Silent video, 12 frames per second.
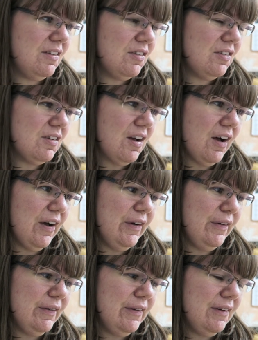
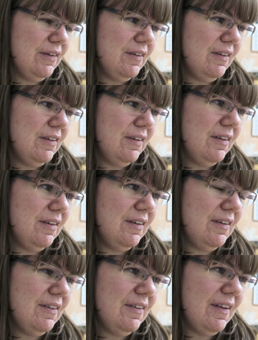So
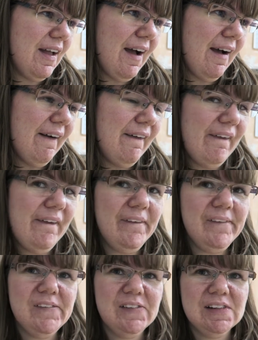yeah,
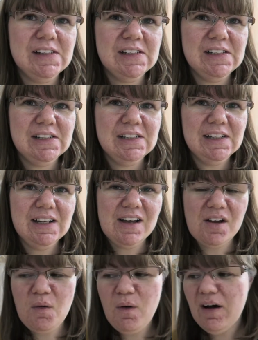
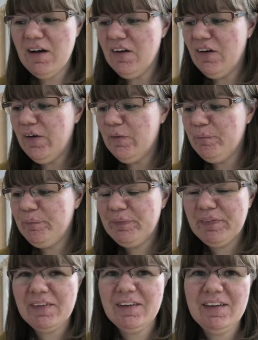quite a lot.
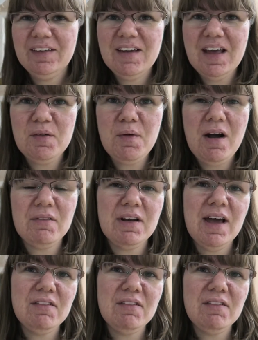Anyway, I'm going